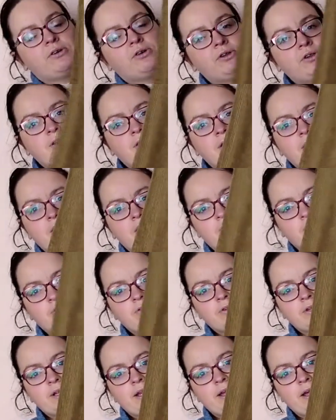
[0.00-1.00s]
colour, a
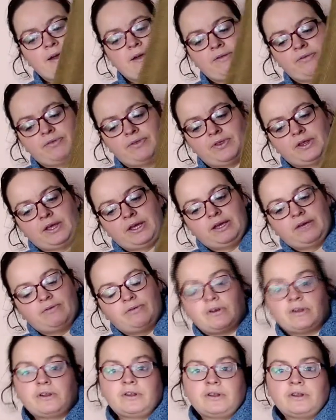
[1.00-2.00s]
good length,
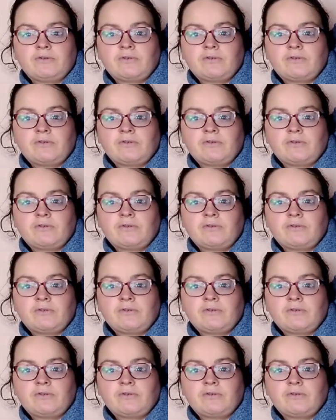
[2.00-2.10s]
even